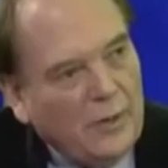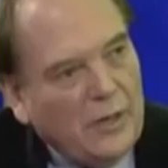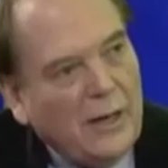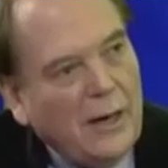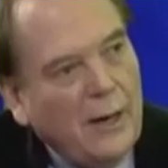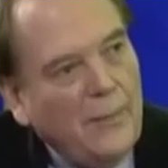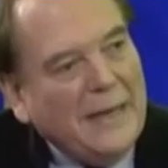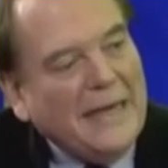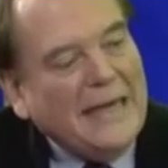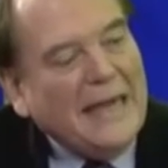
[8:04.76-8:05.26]

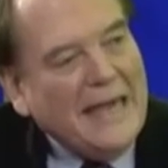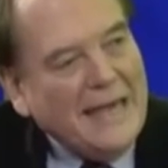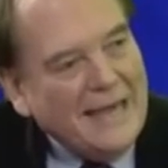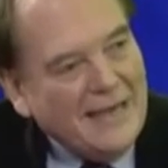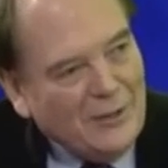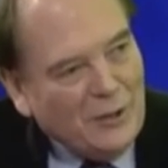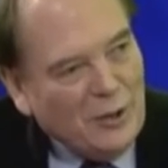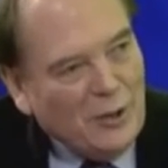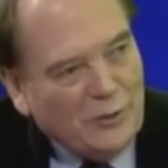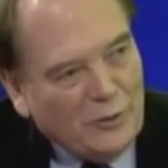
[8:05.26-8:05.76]
coming
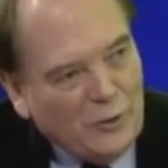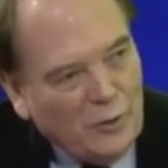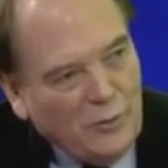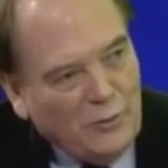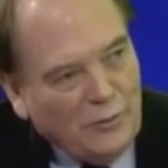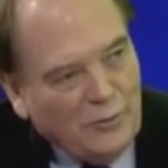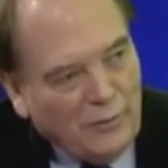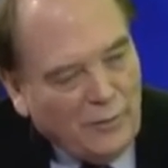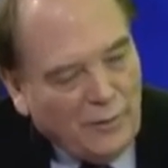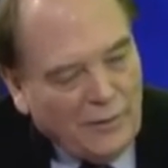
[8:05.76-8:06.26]
in
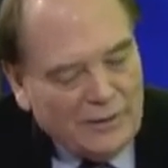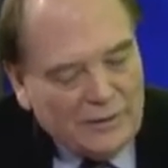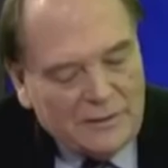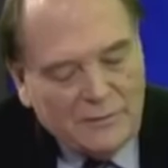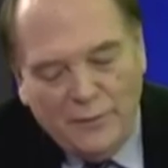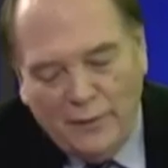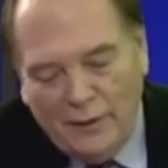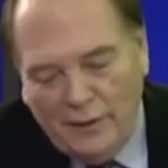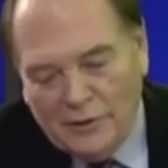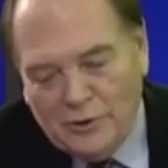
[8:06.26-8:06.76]
to the
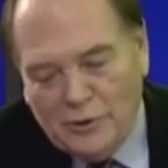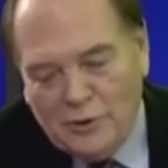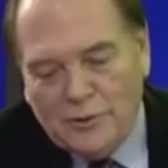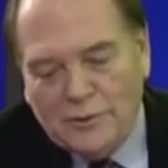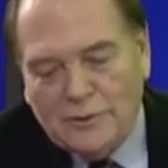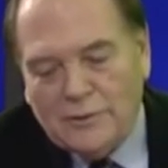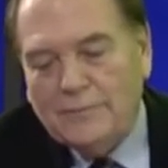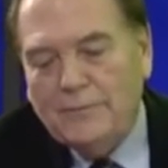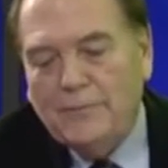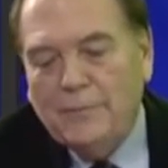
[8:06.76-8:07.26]
various
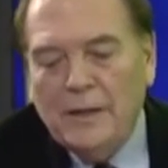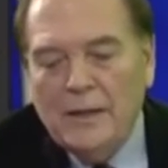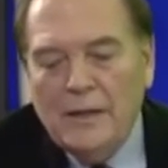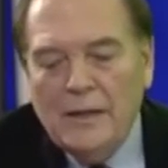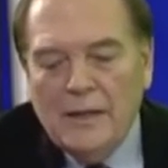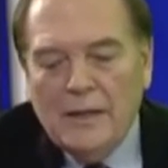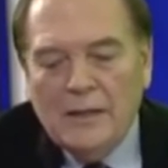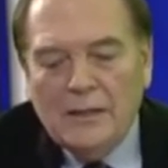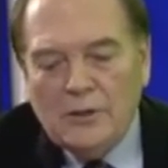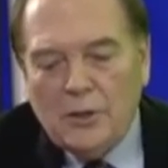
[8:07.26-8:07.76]
villages.
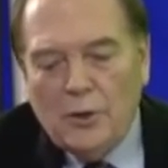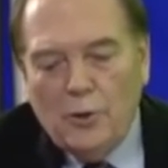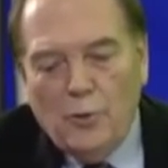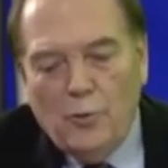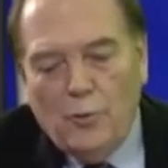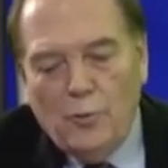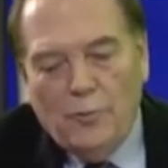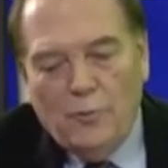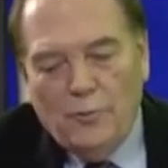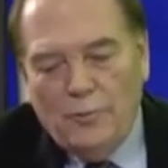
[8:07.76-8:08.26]

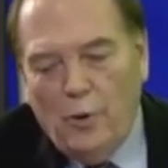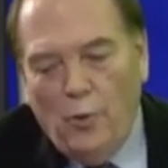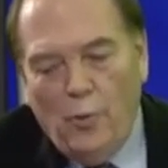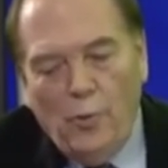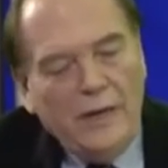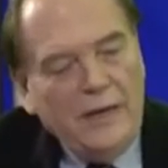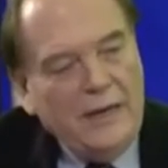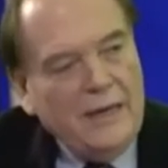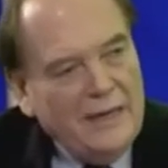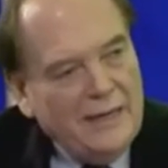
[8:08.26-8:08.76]
So
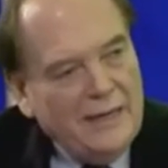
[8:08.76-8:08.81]
going